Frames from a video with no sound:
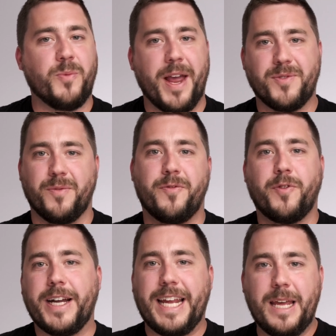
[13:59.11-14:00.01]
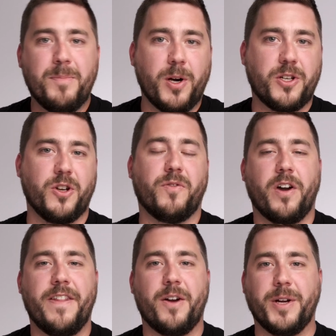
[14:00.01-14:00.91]
We have some free eBooks over
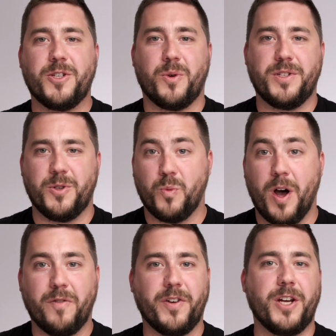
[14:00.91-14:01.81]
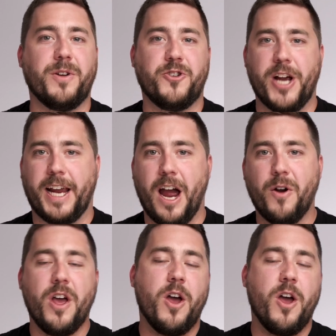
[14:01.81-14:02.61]
on that resource as well for you to check out,